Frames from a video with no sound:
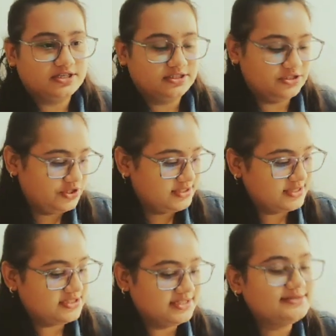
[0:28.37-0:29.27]
she
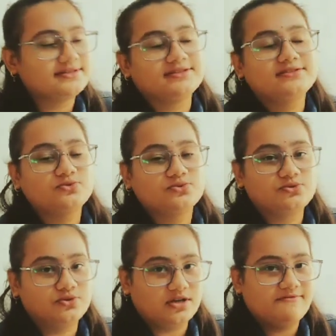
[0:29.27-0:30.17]
suggests us
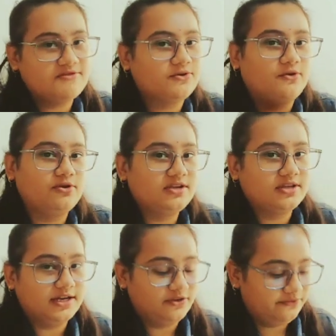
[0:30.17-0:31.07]
to cover all
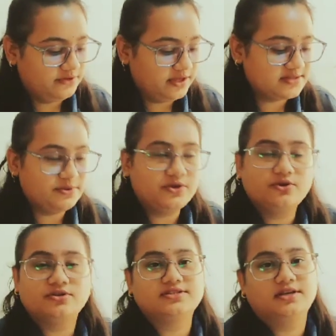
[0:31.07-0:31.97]
kind of things
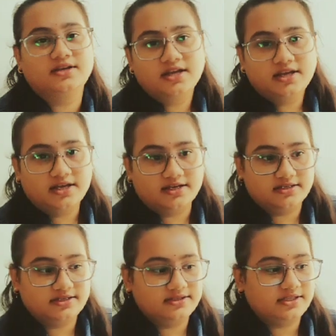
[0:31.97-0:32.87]
because
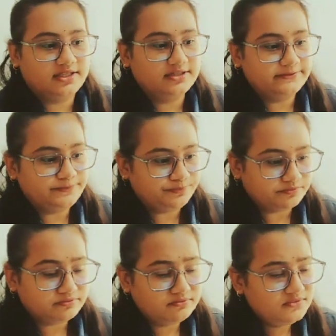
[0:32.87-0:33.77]

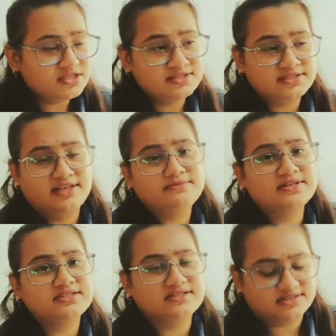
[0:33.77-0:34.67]
in
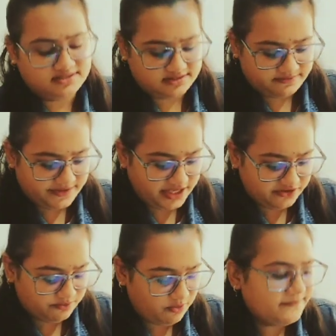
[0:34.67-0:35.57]
syllabus we
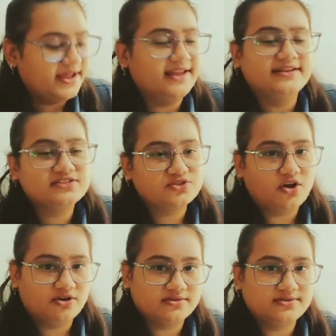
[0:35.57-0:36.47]
have Bob Dylan
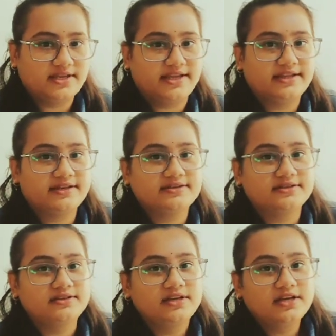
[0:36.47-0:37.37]
songs, and
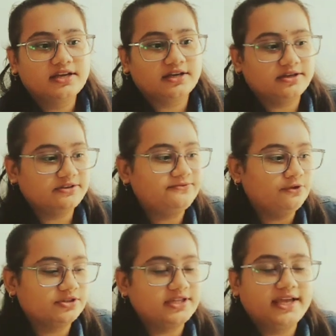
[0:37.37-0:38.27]

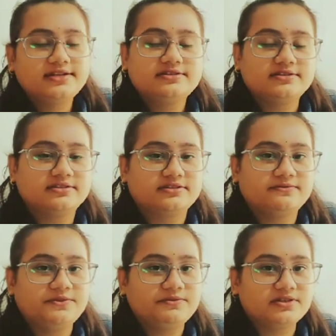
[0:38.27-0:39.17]
for that
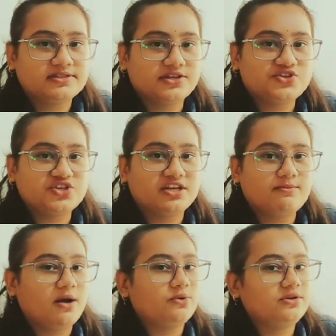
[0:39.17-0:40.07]
we were searching
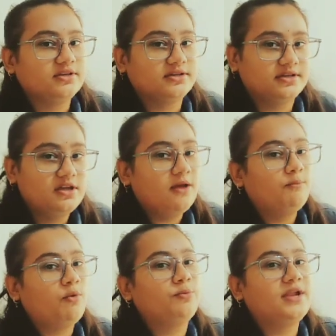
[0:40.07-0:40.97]
about
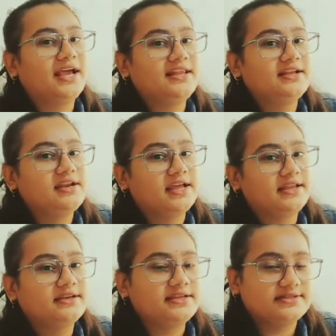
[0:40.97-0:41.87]
Bob Dylan
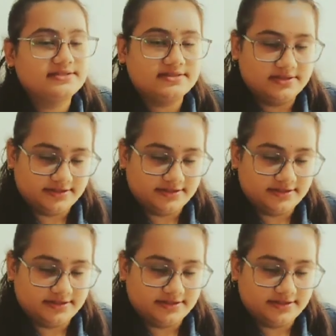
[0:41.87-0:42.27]
and his